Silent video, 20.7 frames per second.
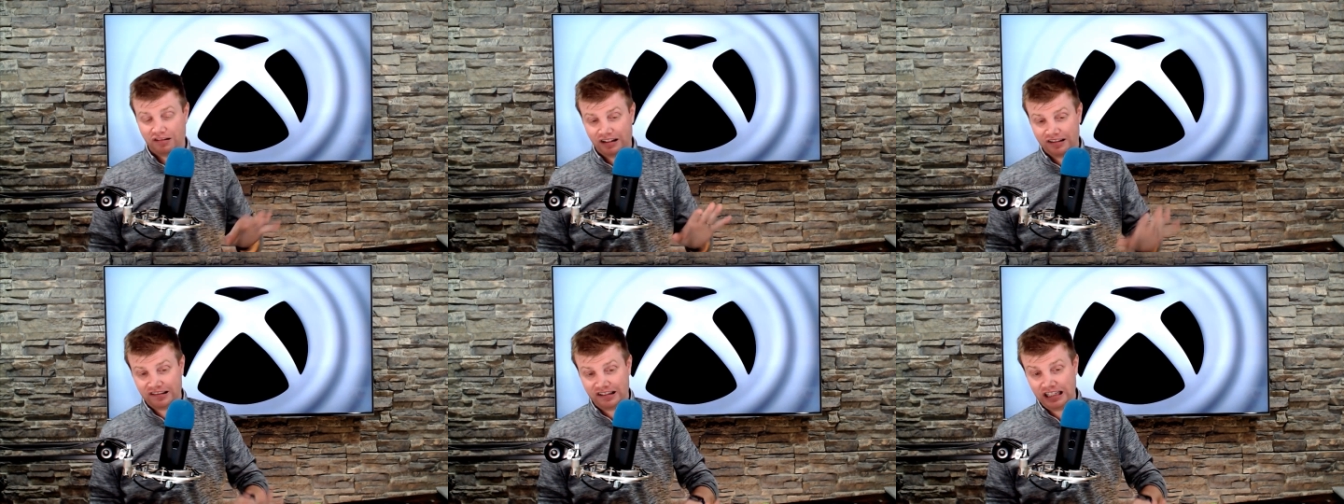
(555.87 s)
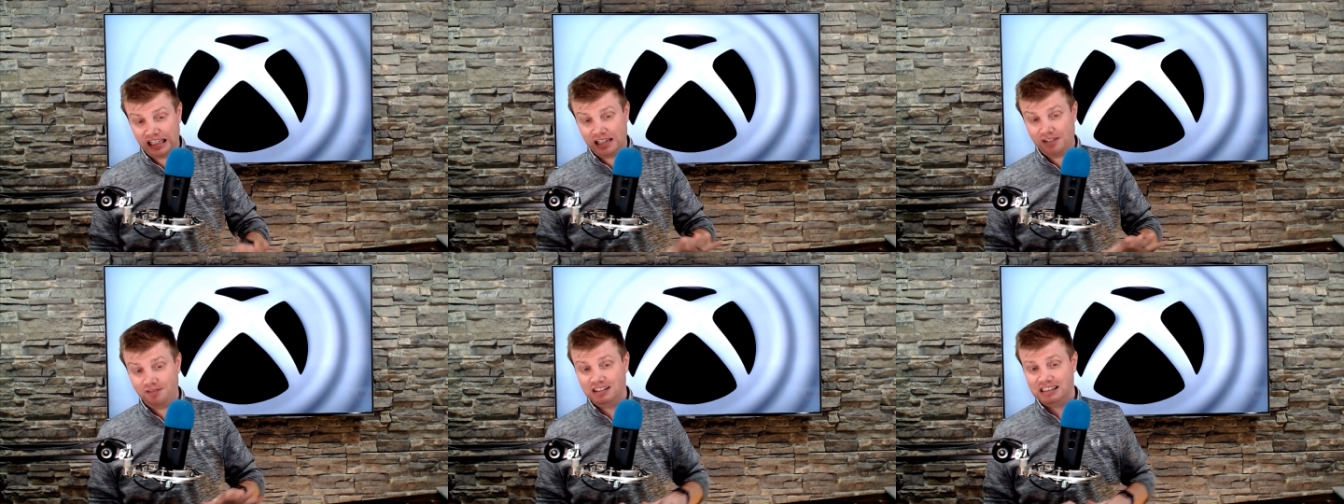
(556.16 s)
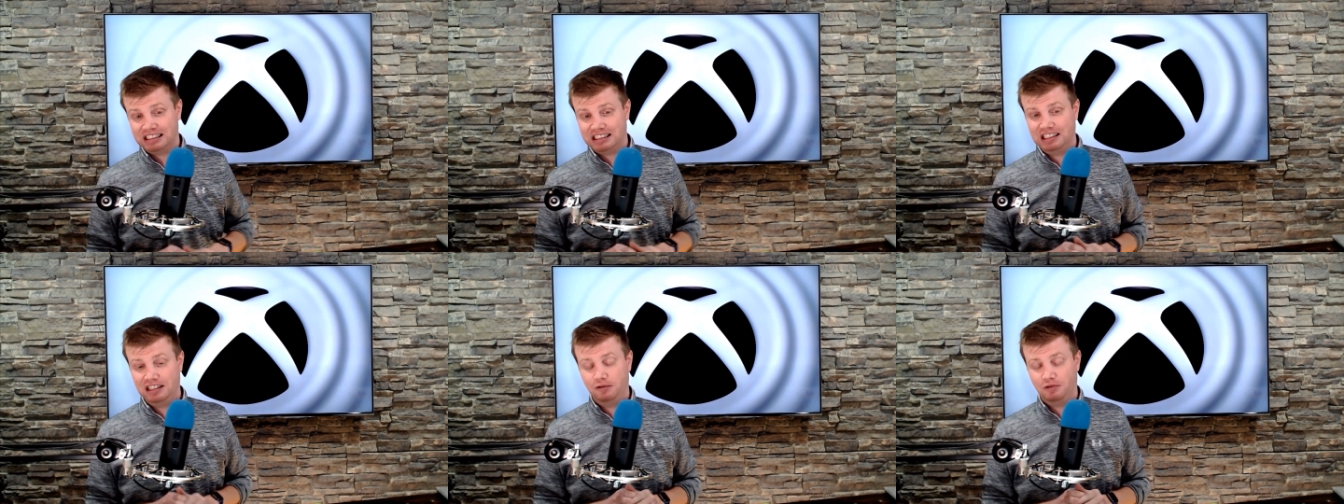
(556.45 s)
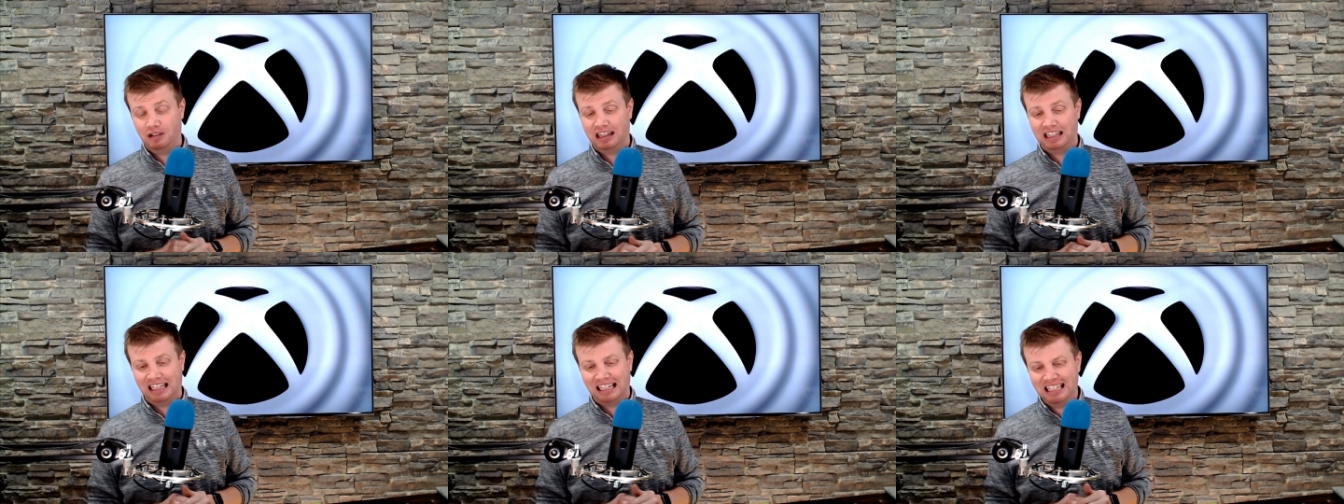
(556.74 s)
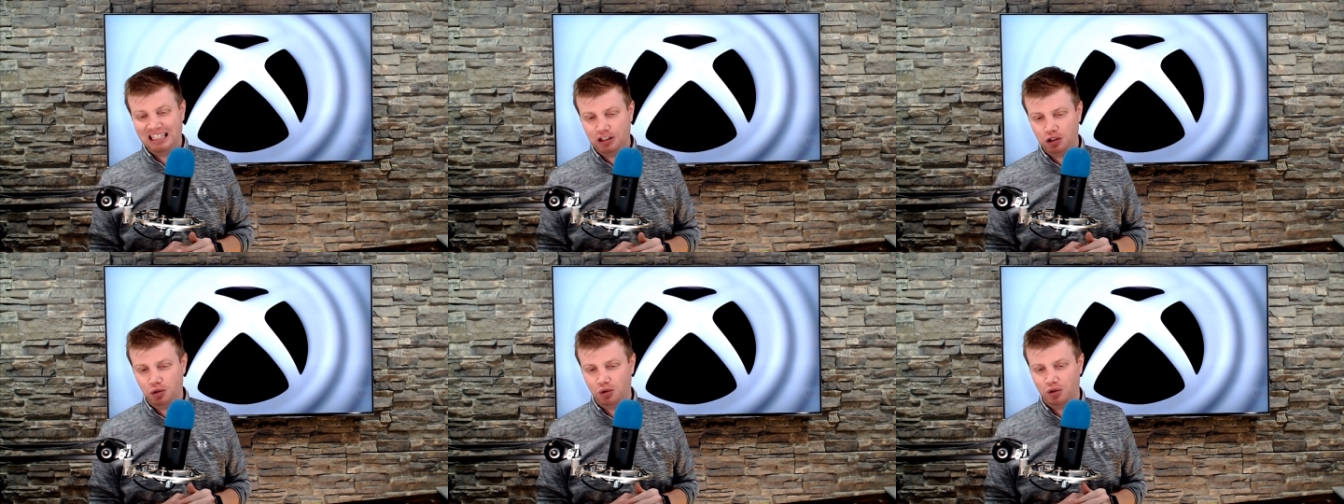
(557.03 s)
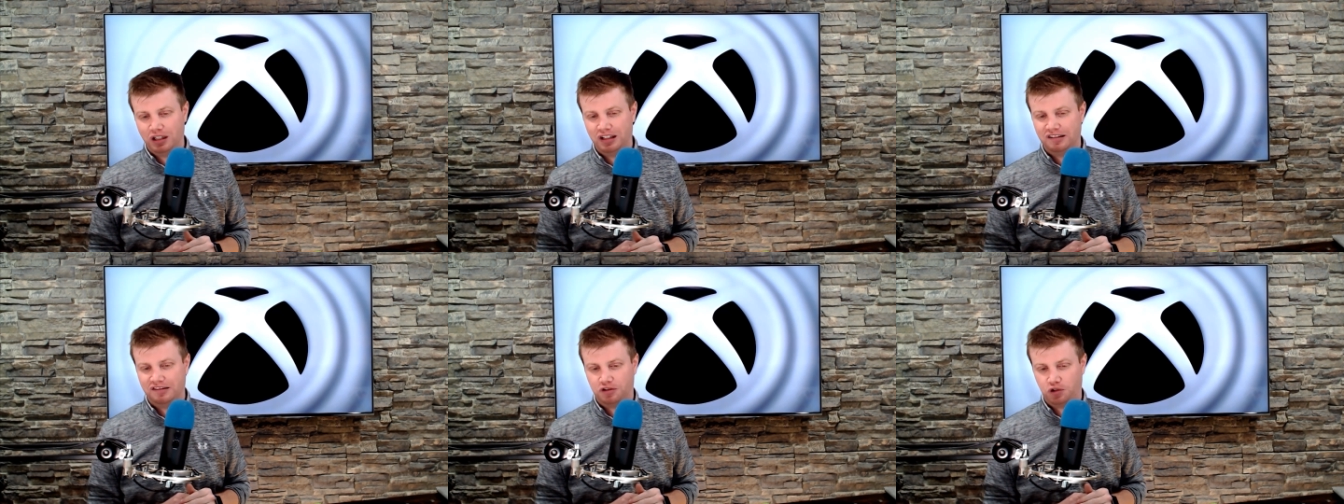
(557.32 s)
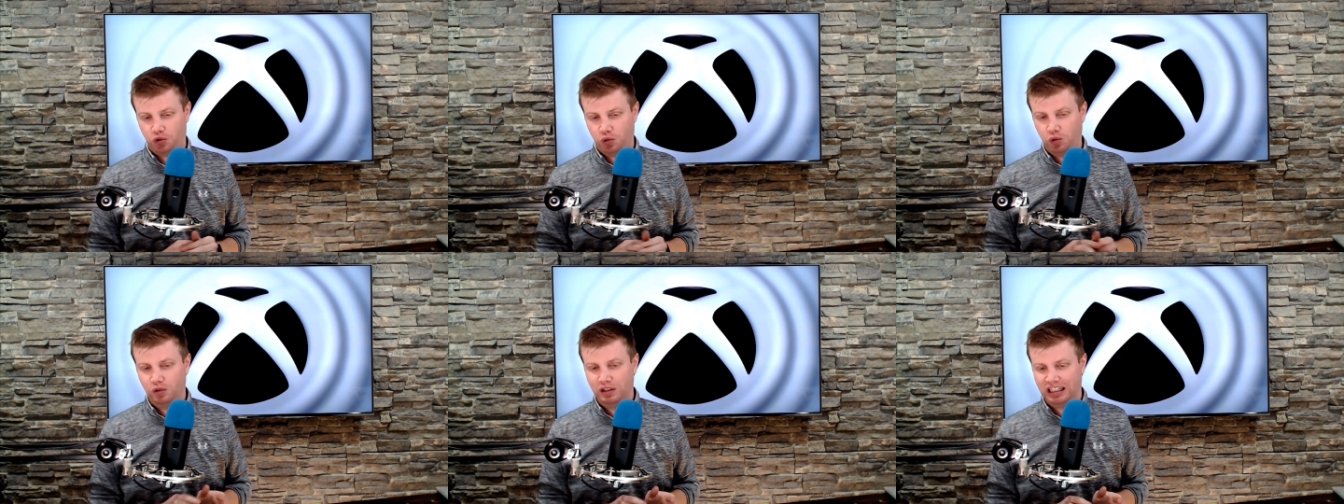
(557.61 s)
And see, even seeing what the EU is
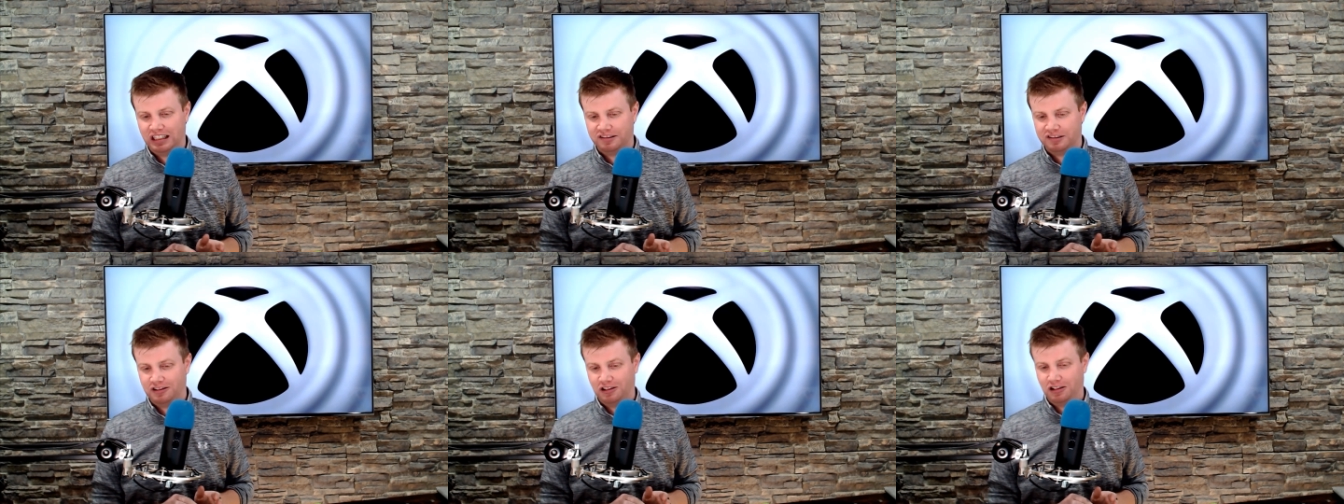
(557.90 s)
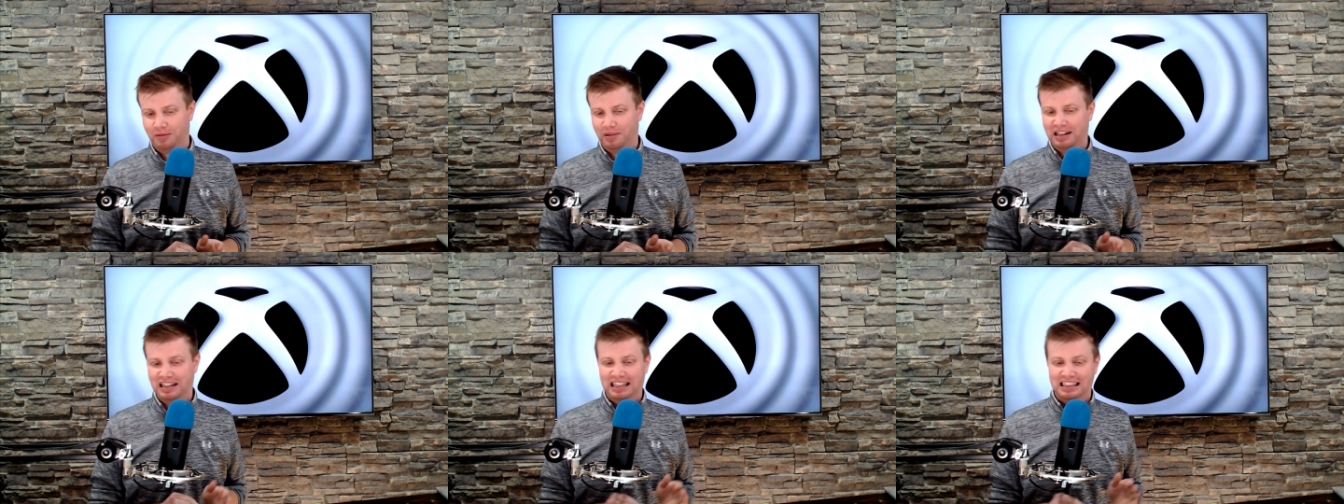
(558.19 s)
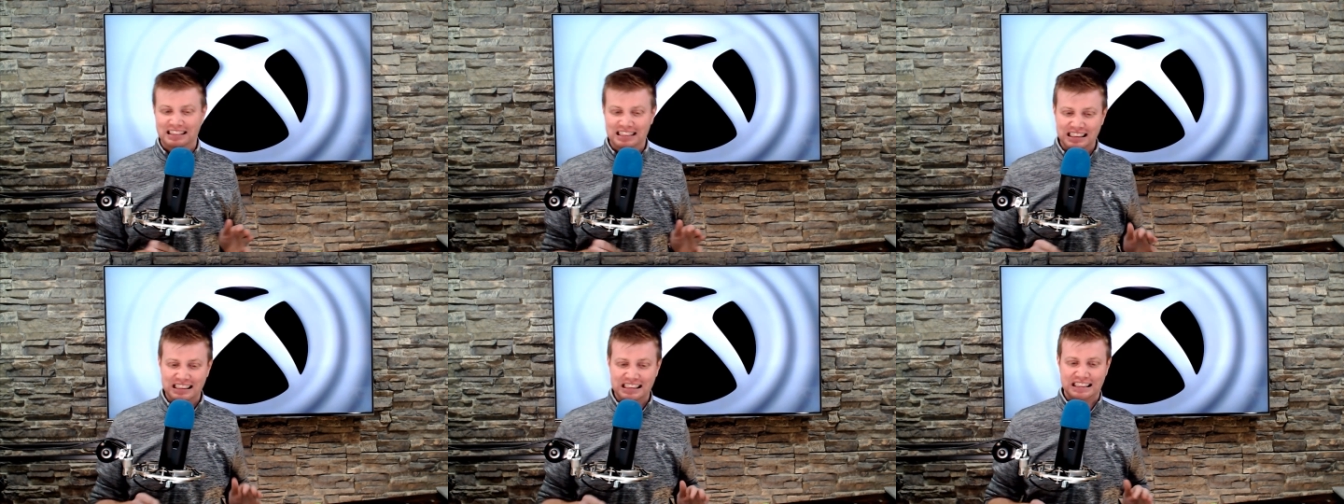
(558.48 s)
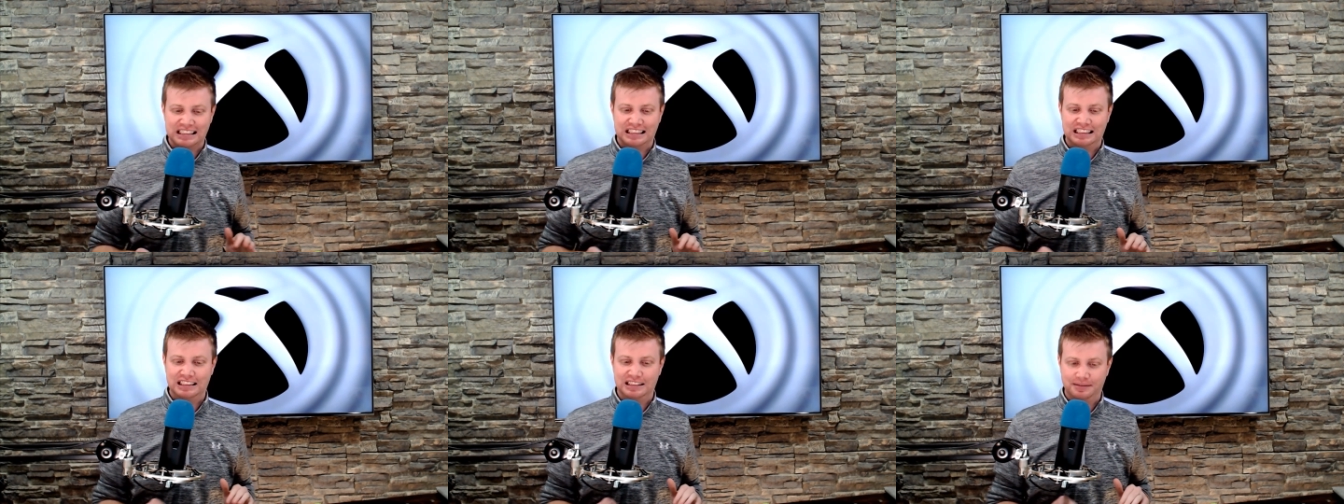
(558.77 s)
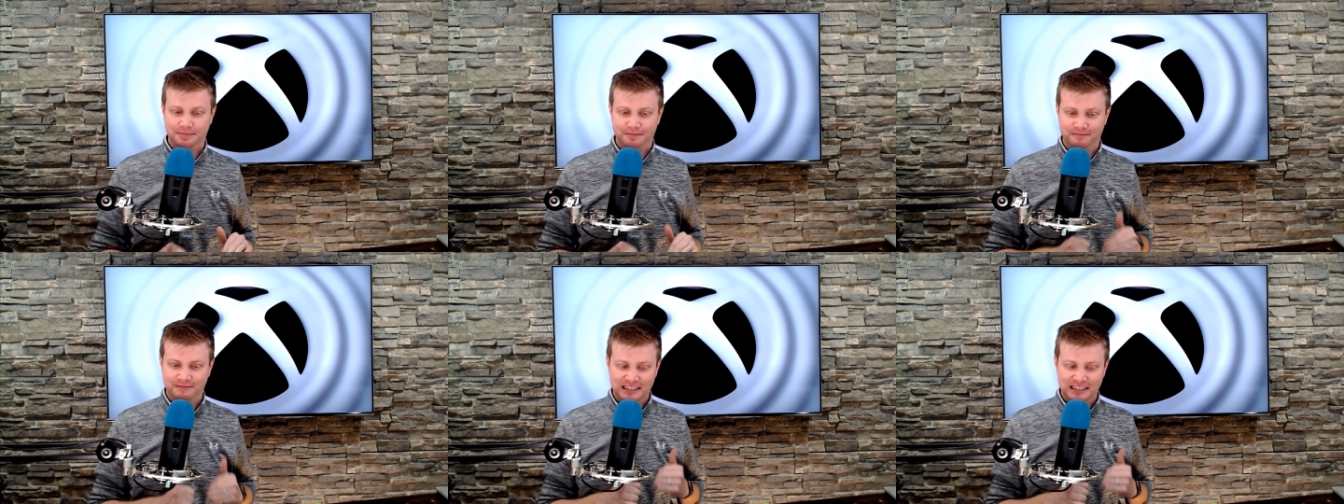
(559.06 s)
truly concerned about, it doesn't seem